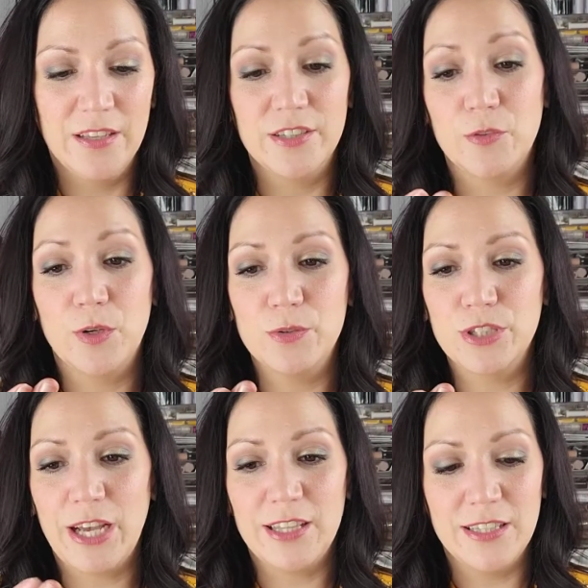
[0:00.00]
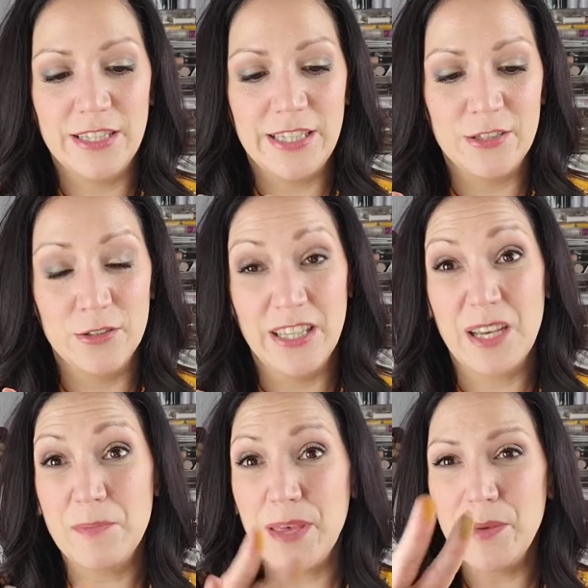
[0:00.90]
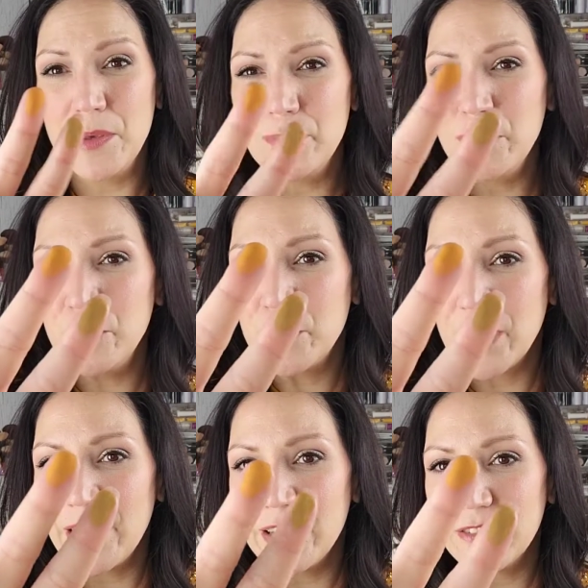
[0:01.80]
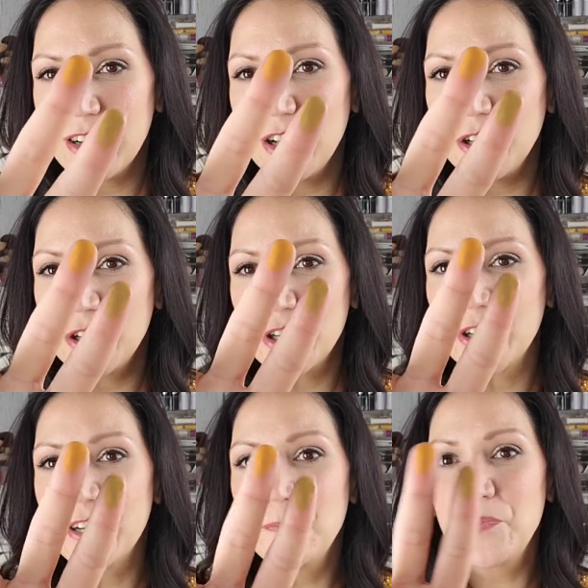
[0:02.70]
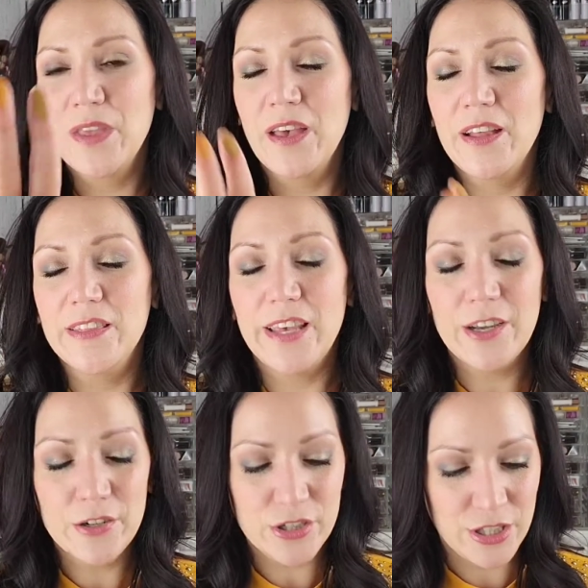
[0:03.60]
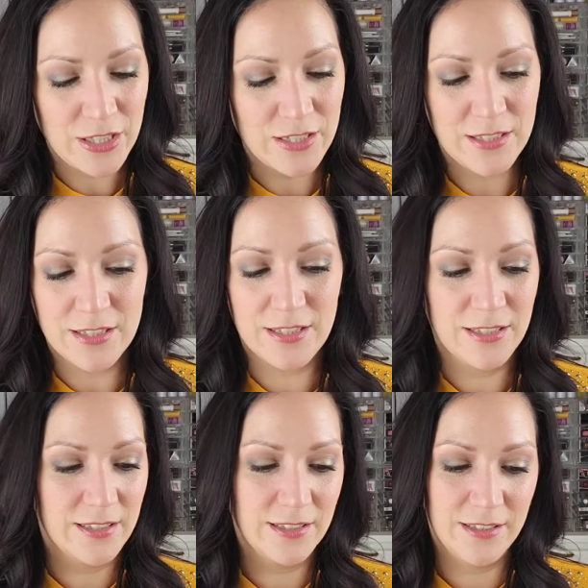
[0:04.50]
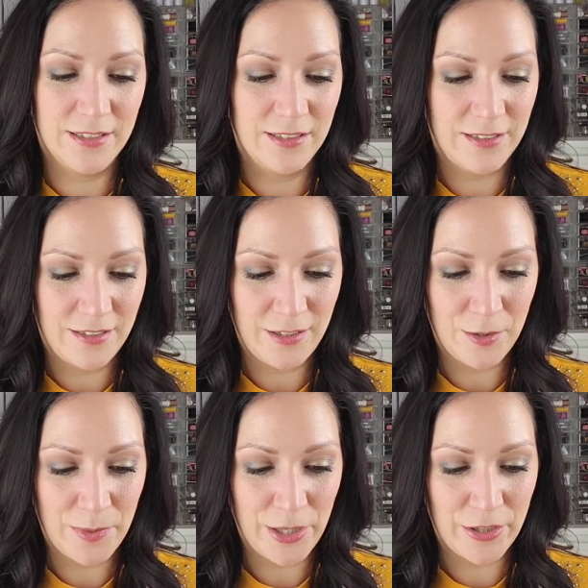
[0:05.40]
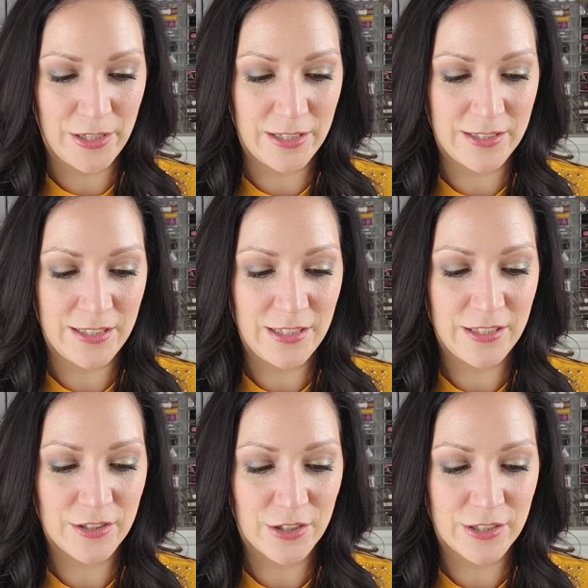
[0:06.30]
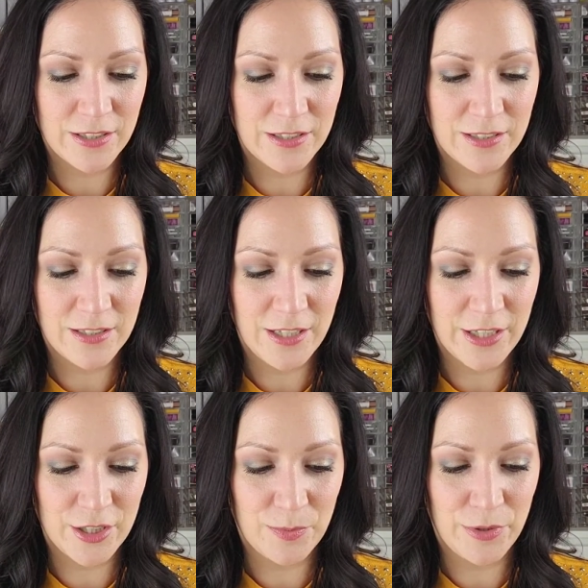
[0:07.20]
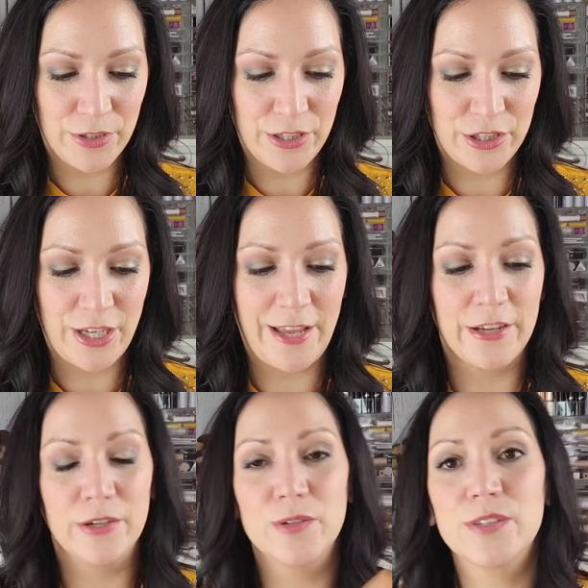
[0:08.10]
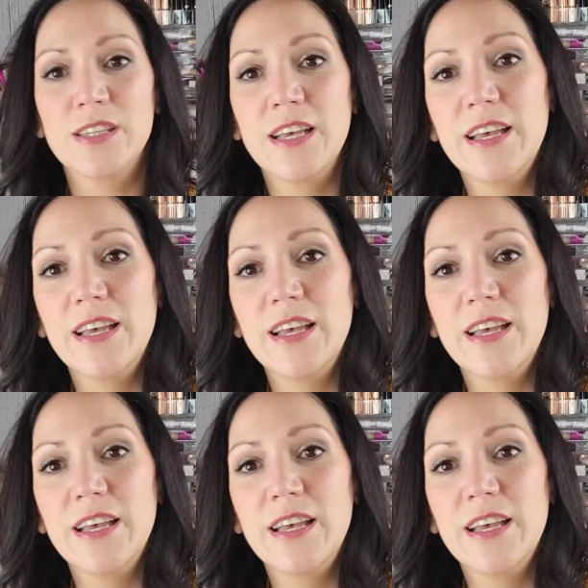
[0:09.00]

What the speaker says: to quote Jaclyn Hill, like a baby poop kind of color. They are just, oh my goodness, these are such pretty shadows.